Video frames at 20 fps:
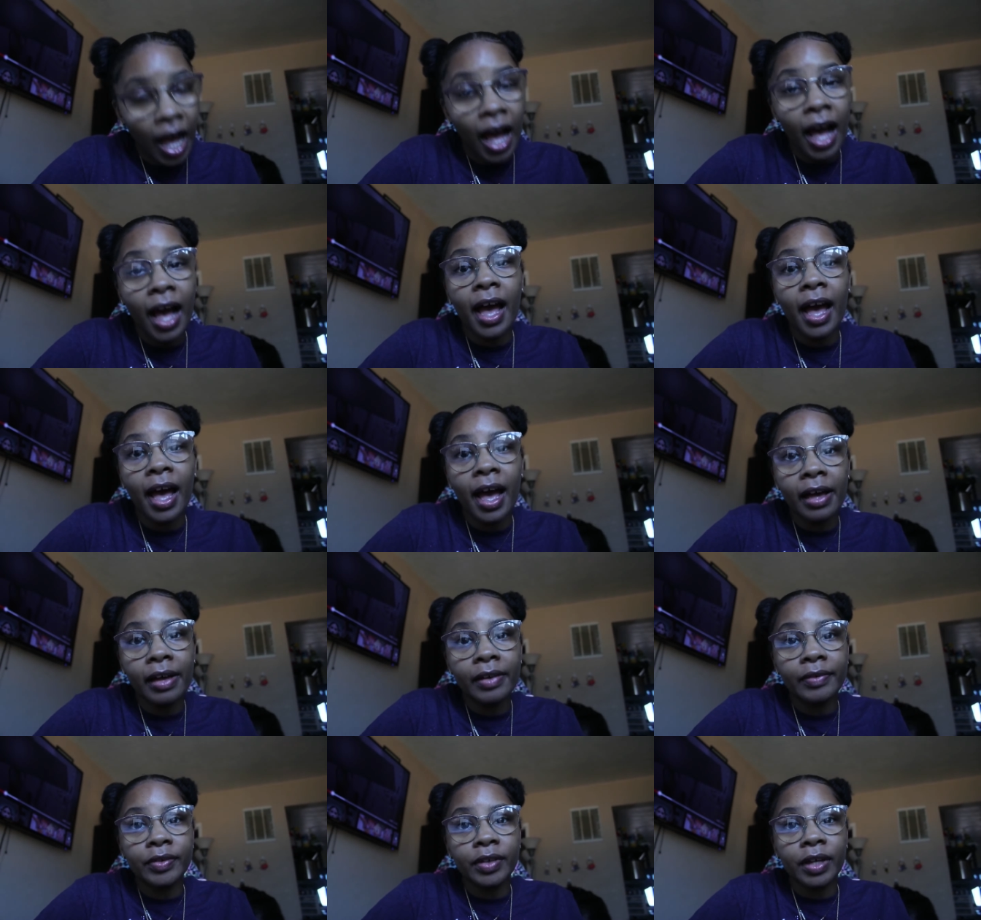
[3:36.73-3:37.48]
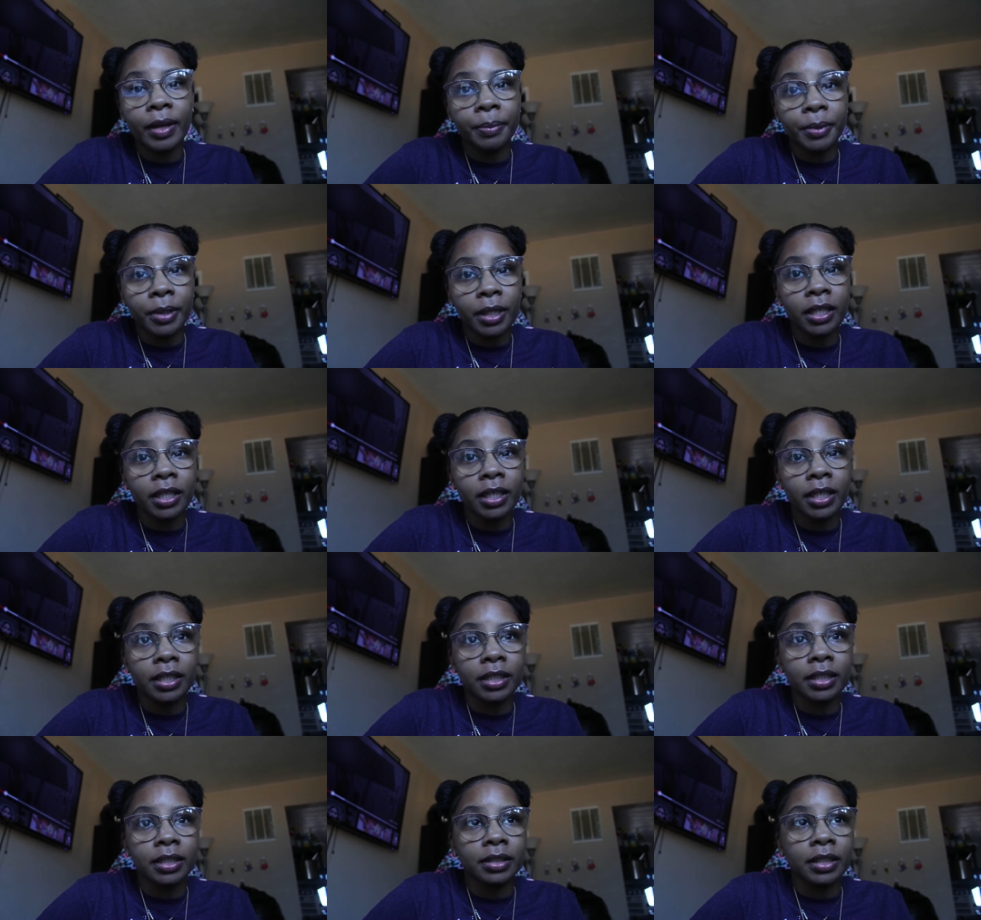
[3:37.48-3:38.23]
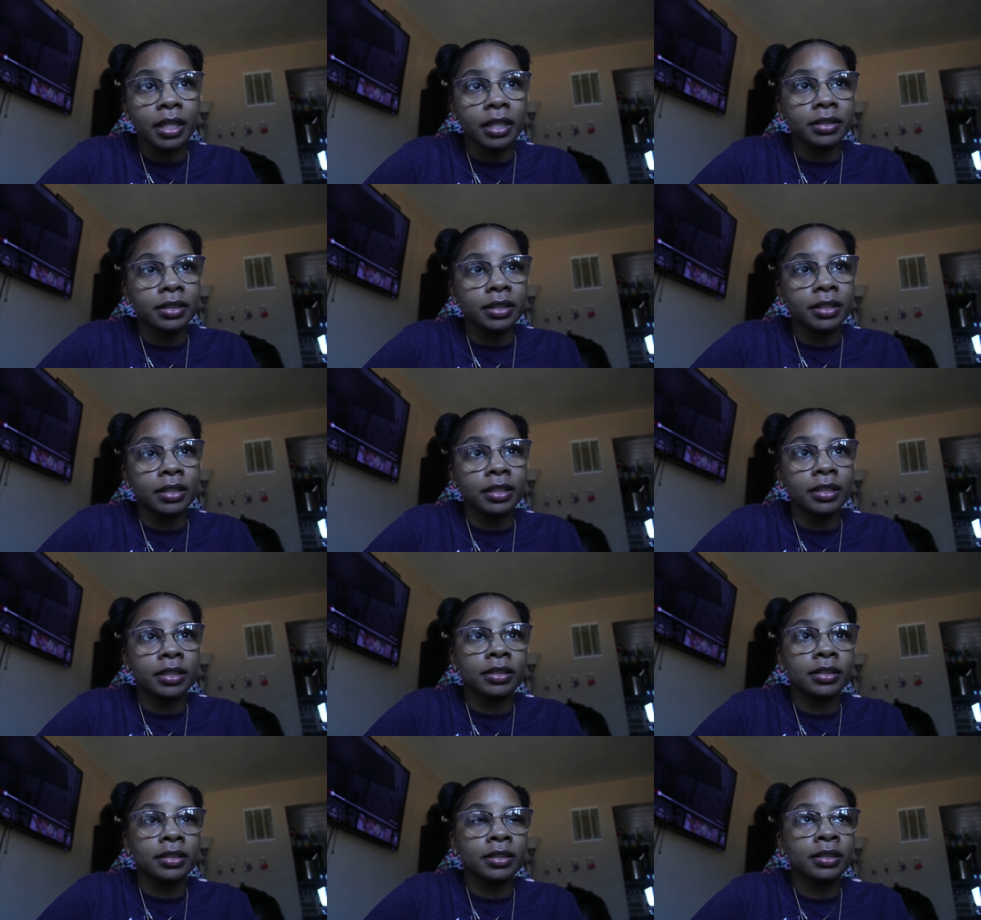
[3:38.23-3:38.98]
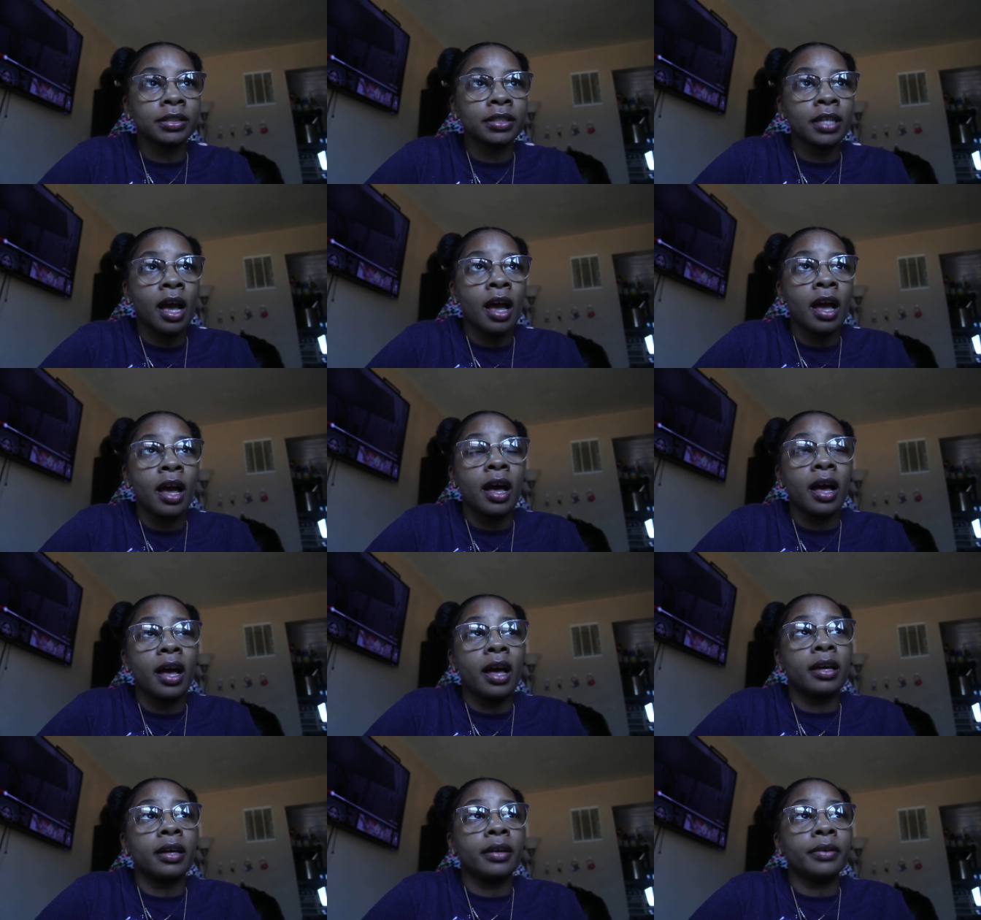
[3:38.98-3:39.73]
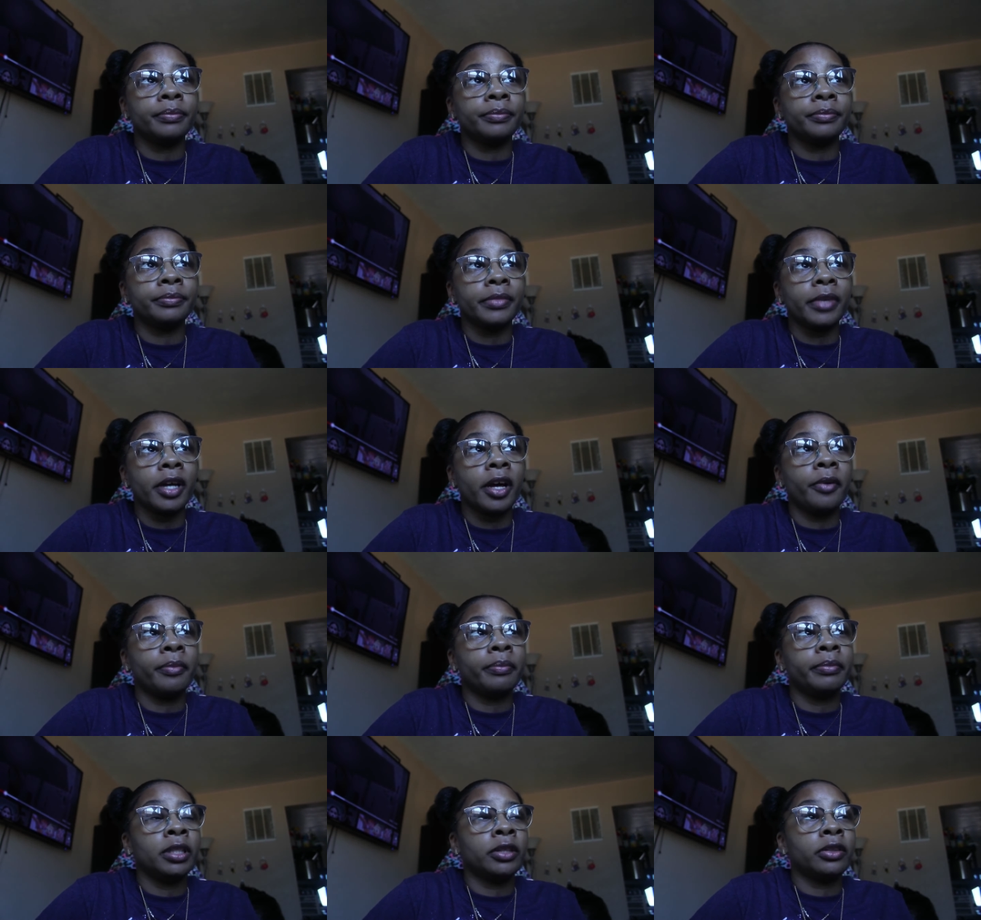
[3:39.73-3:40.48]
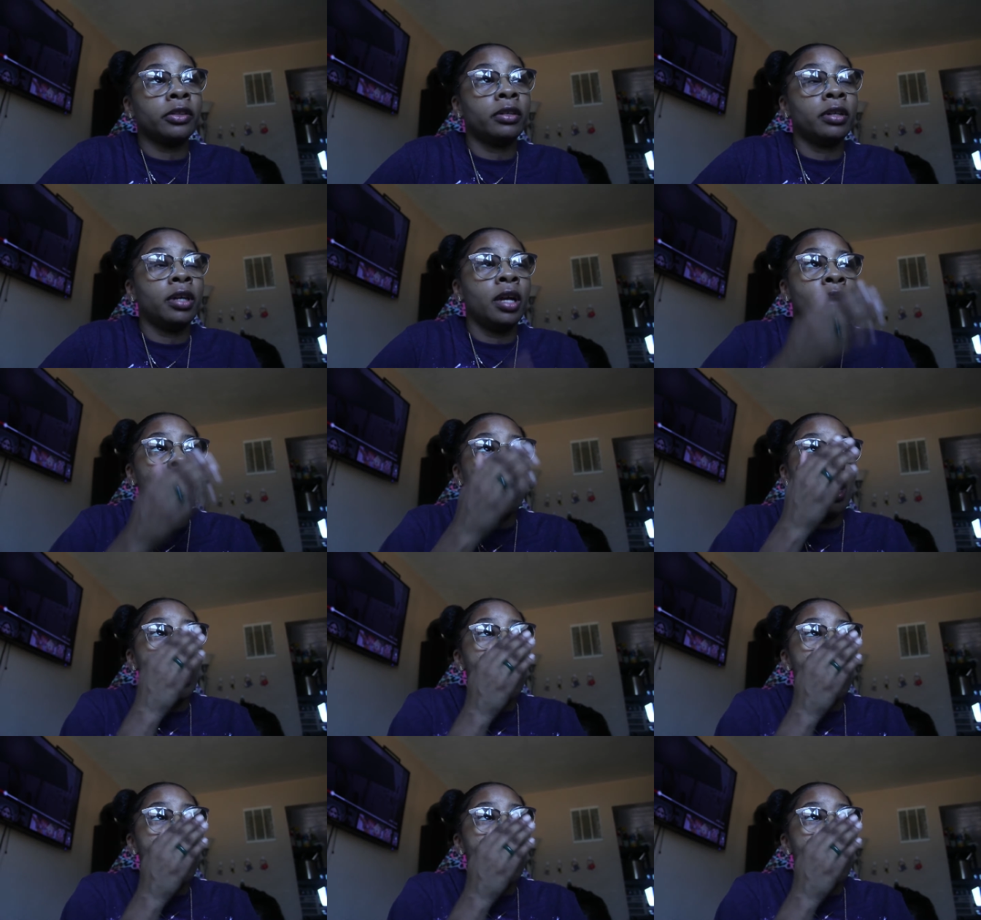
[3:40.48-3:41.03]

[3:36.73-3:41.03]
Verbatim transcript: i have a plug that's gonna um help me through